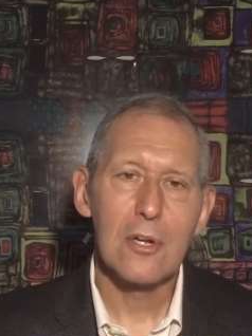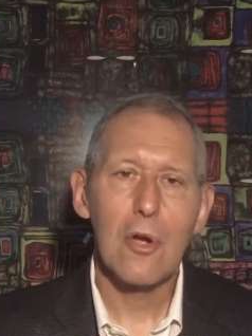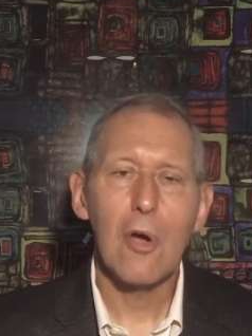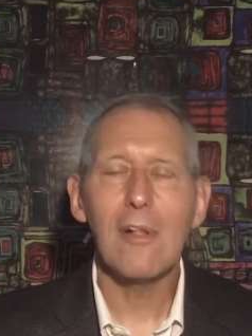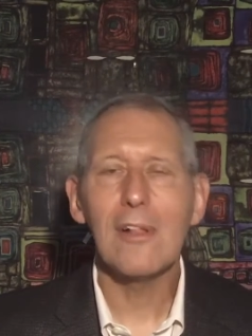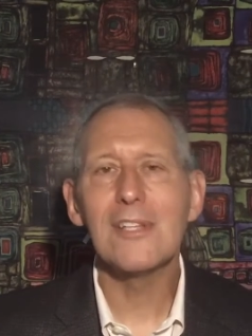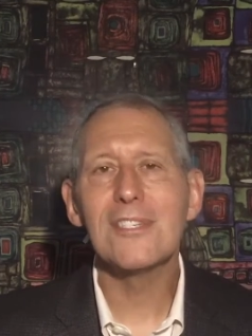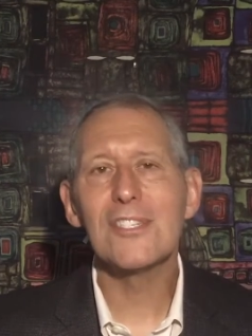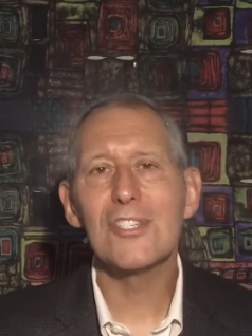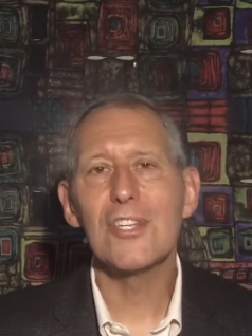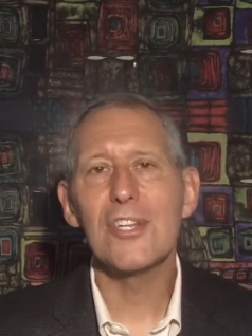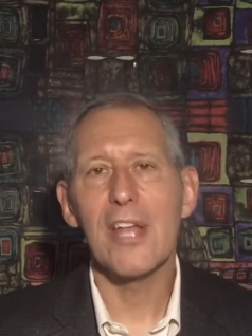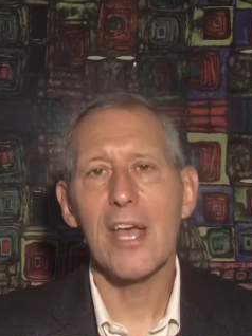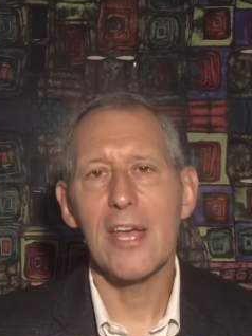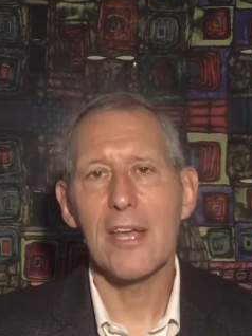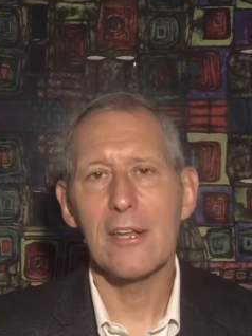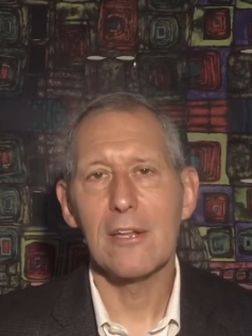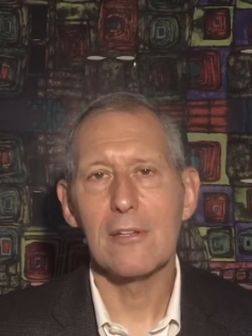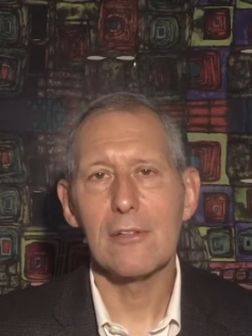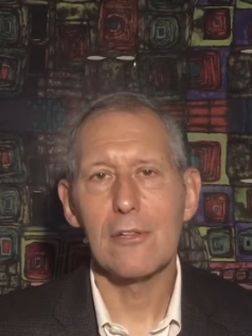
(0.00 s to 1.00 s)
Call us
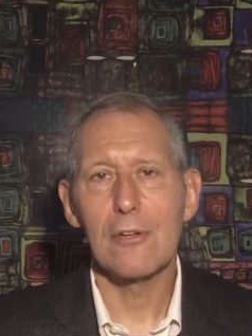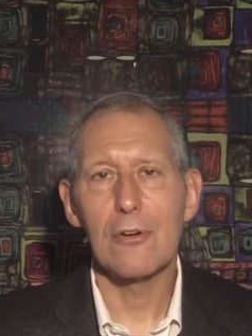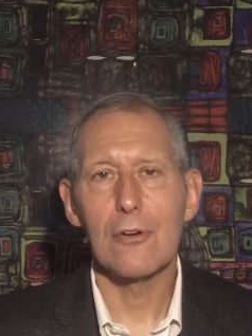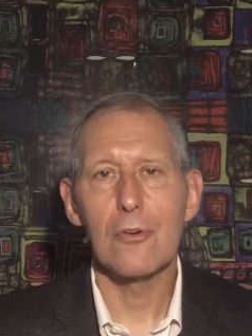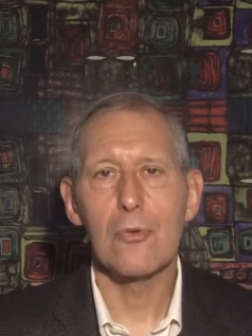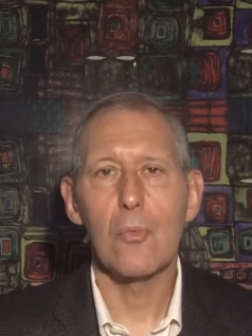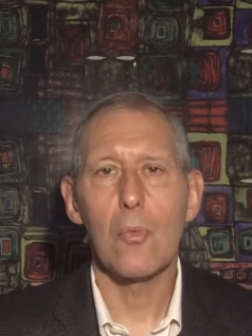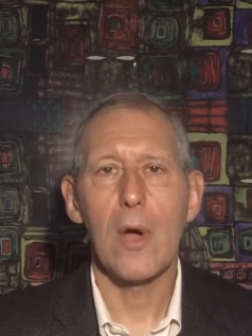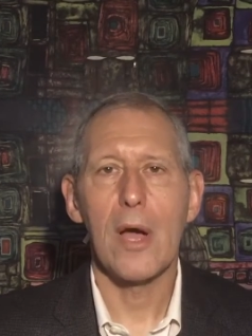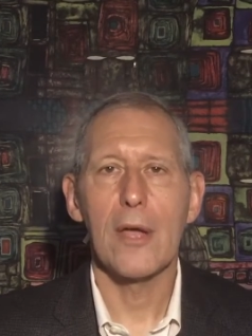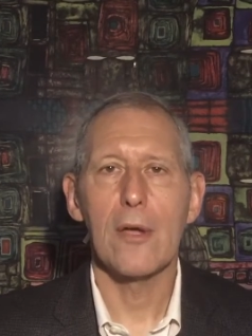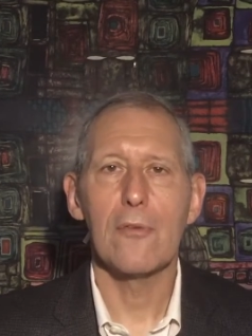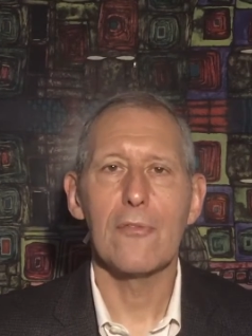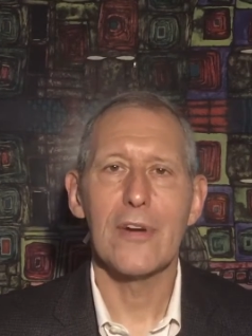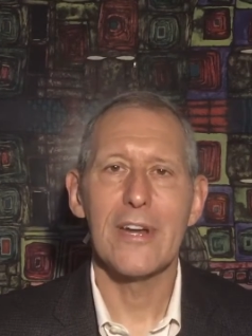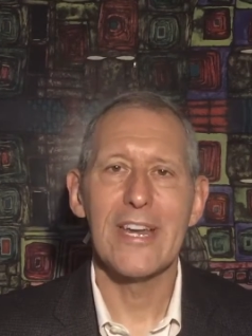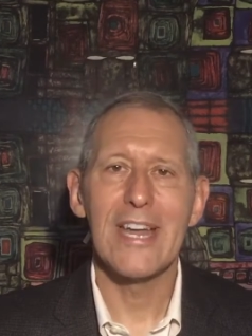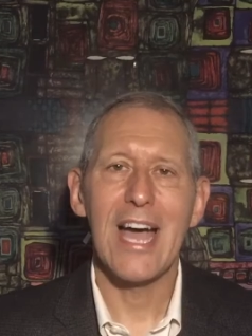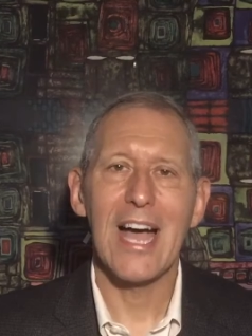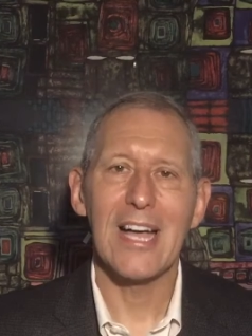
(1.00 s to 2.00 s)
today and learn why
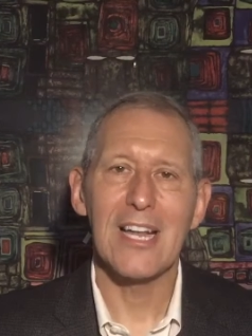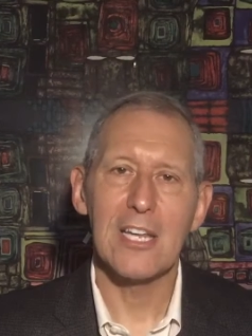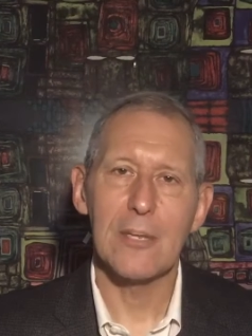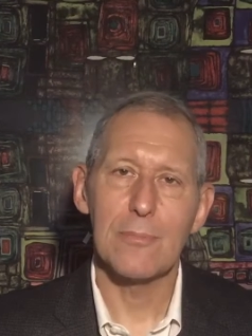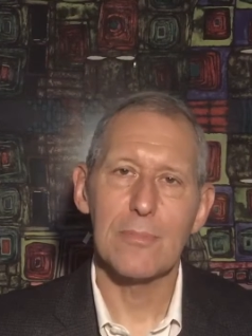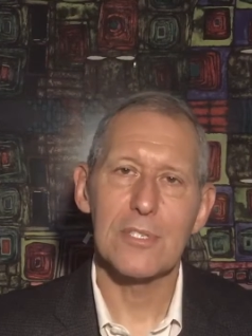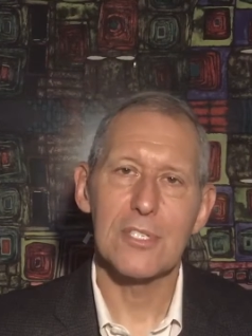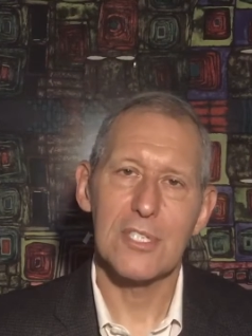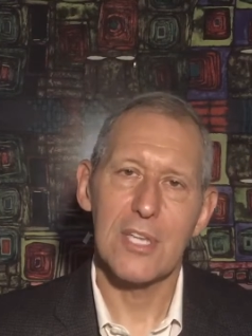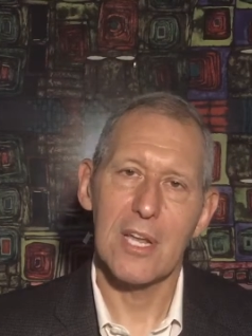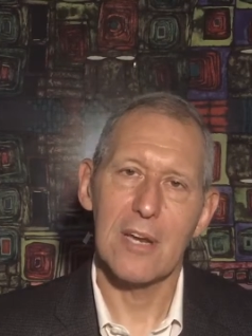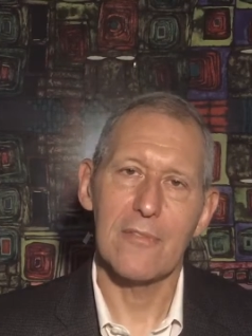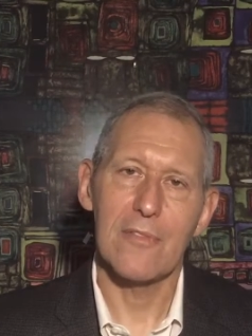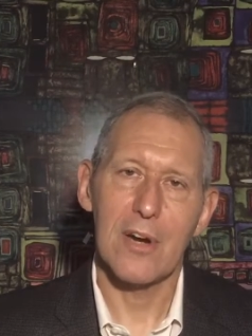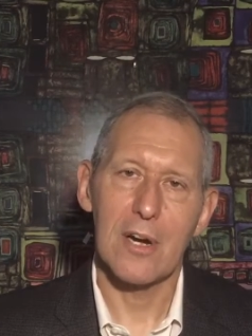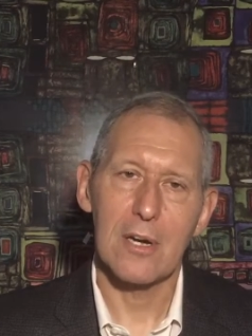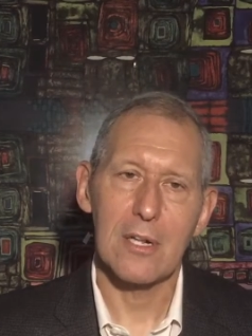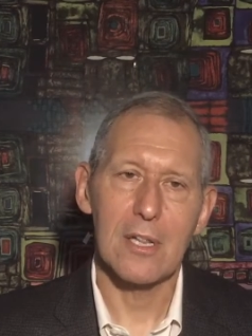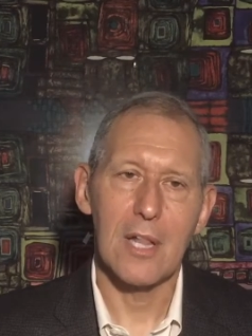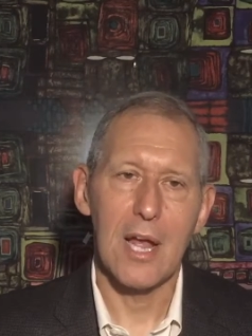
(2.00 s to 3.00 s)
over 90% of
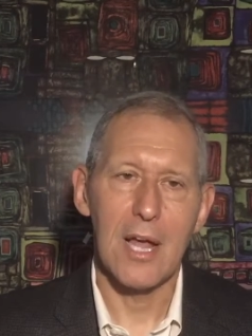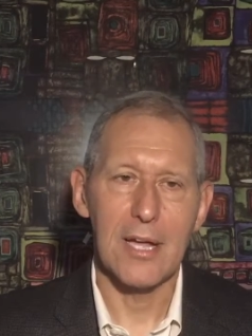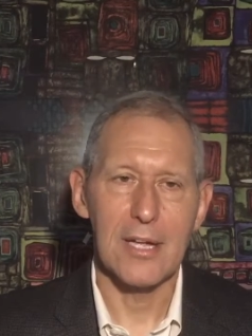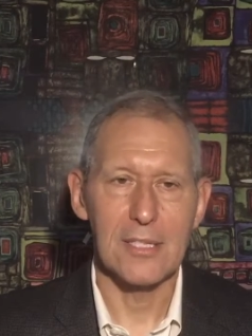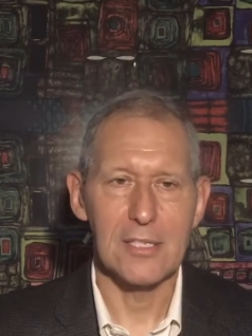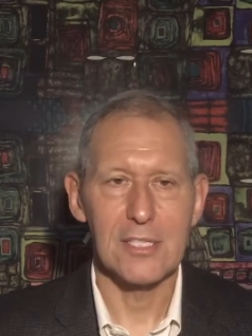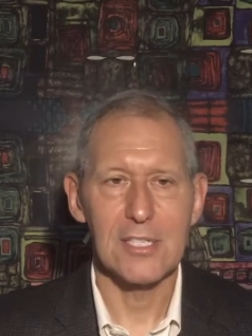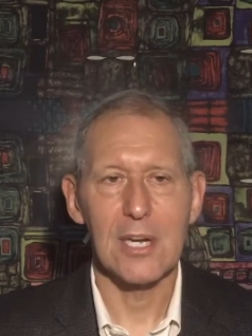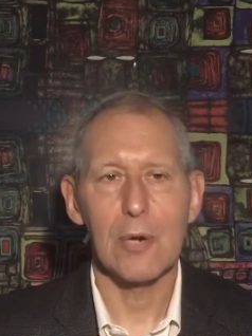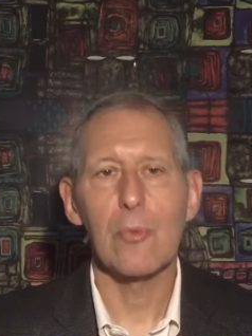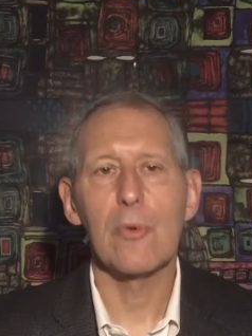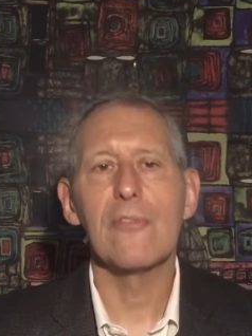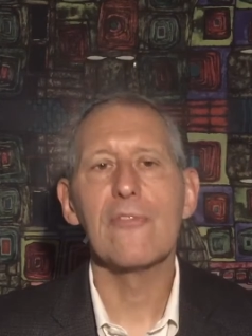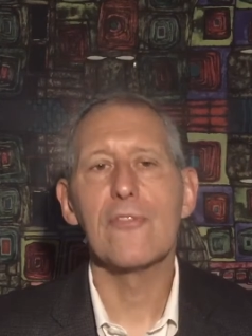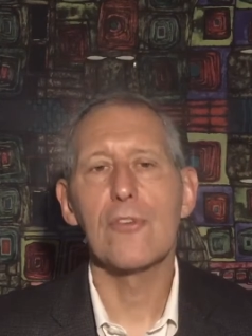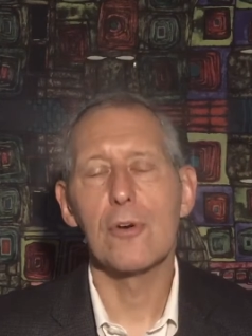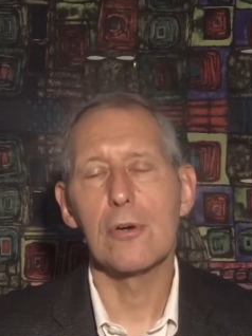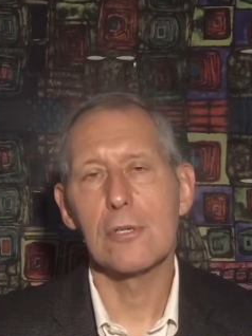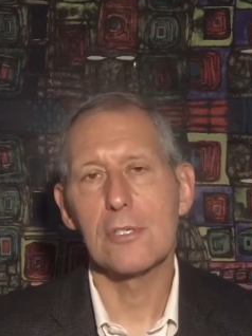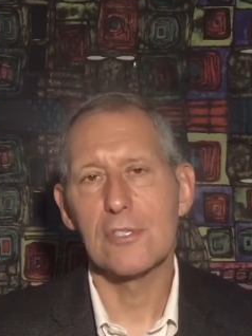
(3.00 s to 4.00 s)
our clients are
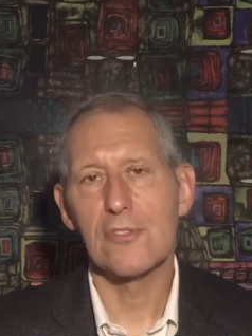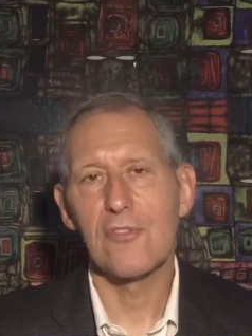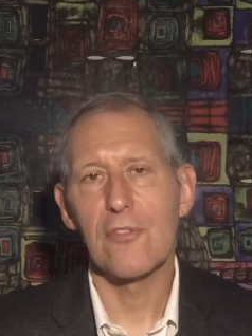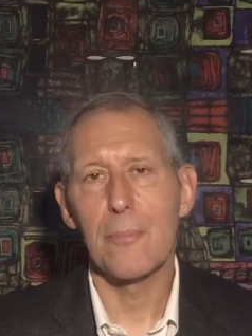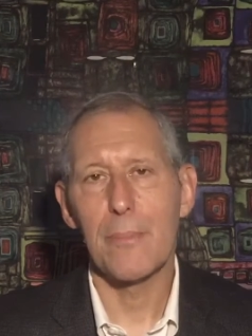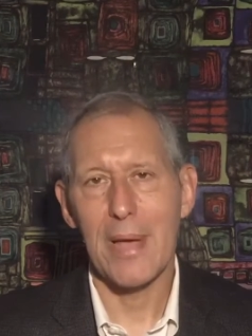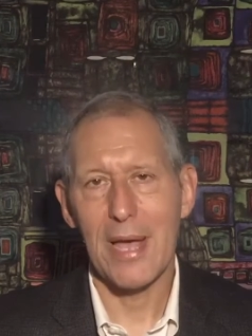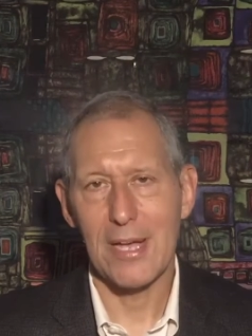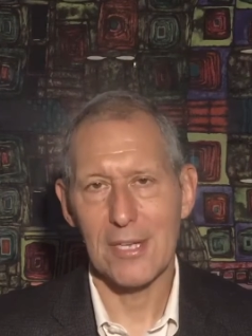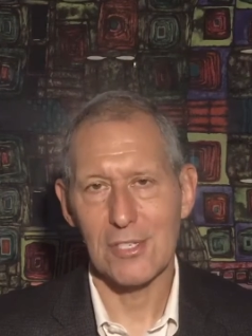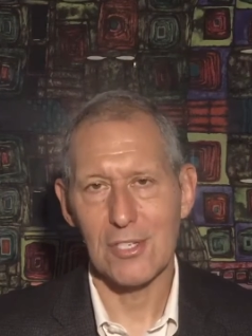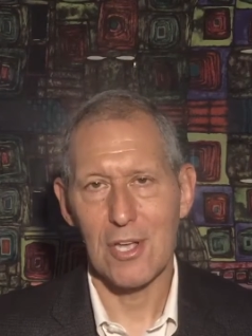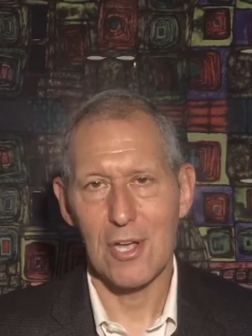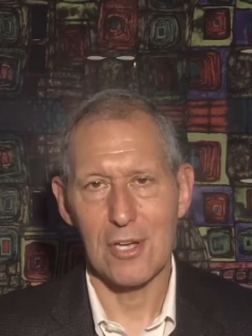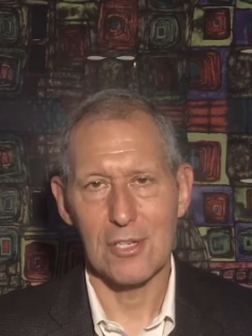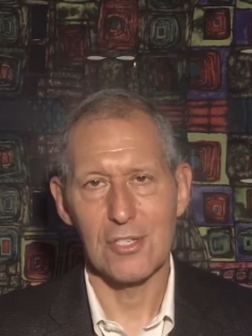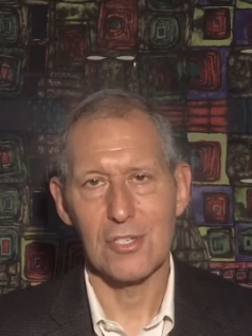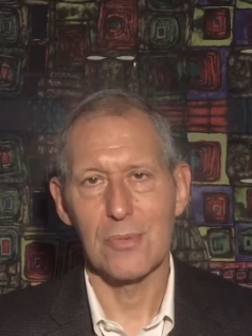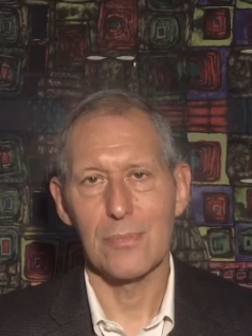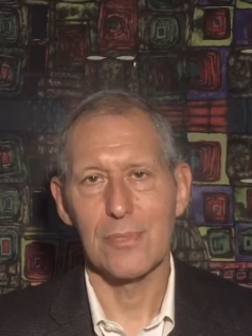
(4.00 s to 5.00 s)
referrals from past
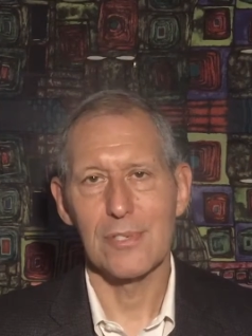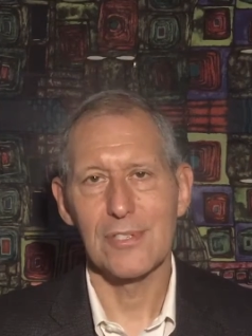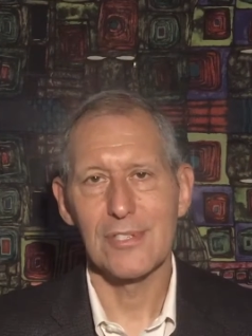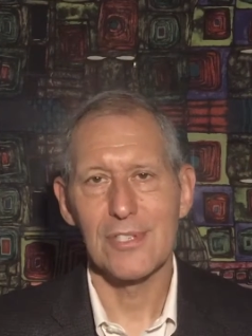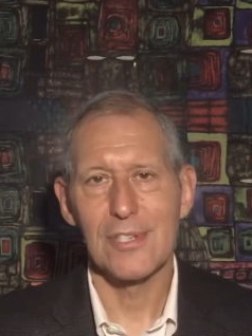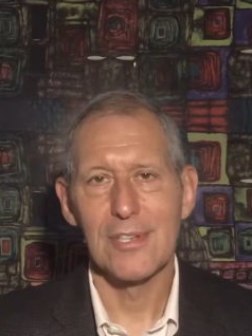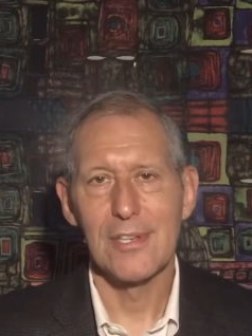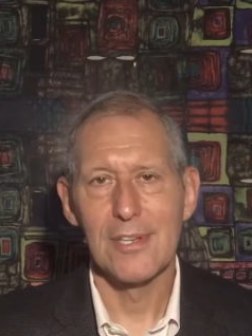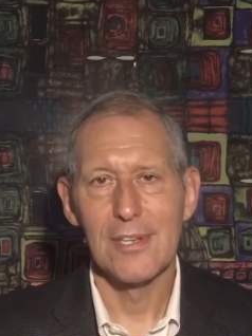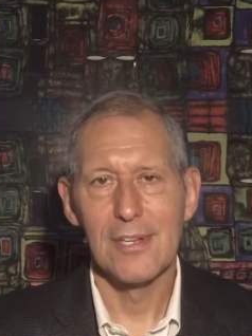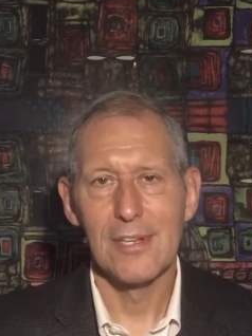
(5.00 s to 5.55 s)
customers.